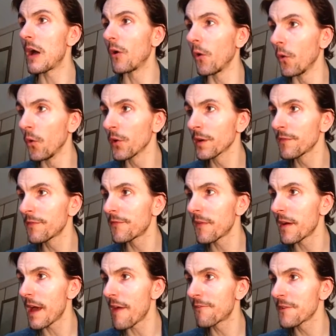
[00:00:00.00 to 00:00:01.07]
All of
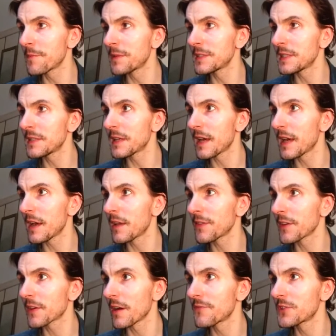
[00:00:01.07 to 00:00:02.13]
everybody there
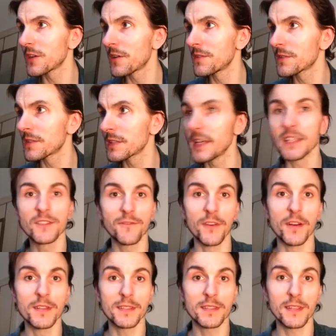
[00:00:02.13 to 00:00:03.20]
that I've chosen is
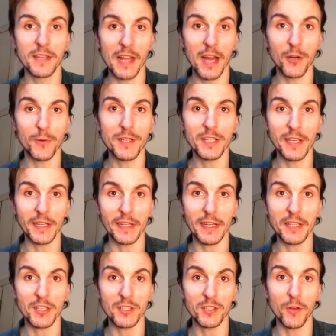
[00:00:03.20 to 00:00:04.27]
first language
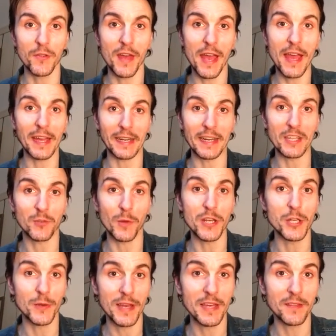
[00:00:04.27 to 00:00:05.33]
English, so their English,
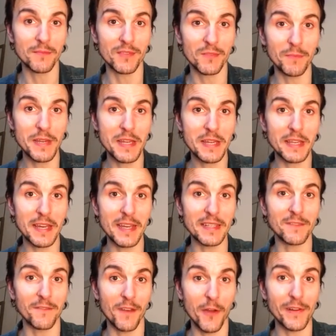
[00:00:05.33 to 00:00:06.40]
when you hear them speak,
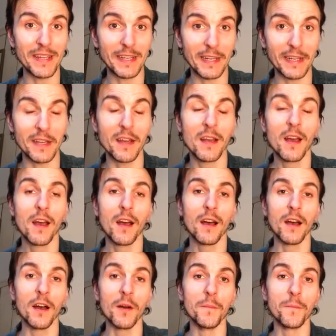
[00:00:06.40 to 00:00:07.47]
is very clear.
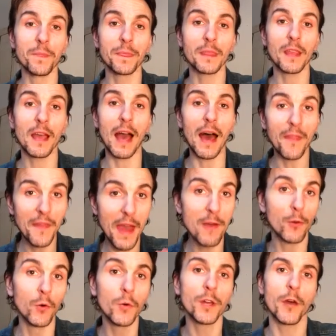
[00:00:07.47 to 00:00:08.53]
And they're
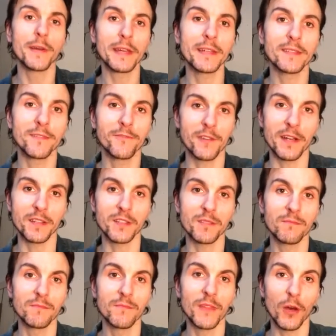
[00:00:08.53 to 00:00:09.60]
all going into
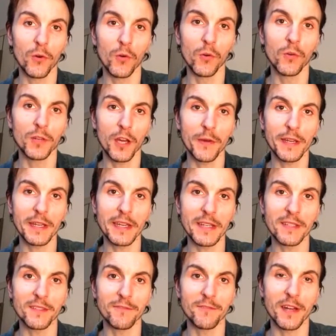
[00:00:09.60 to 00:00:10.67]
French. They're all going
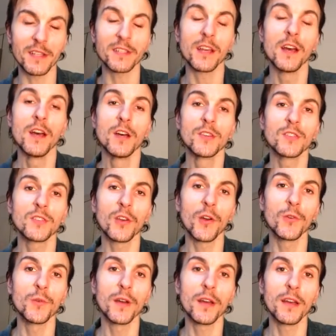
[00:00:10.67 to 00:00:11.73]
into French.
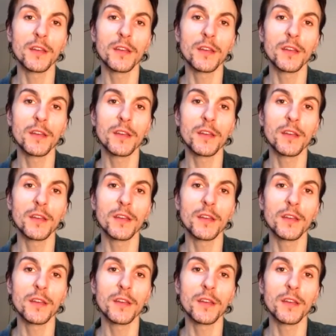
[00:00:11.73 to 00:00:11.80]
So